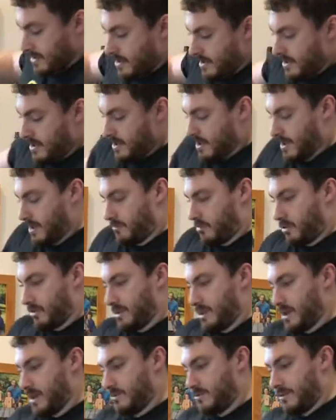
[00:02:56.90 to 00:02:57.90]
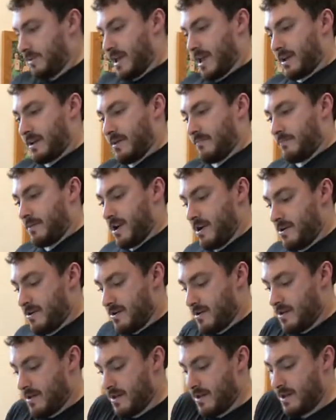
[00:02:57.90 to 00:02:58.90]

and put the other leg up there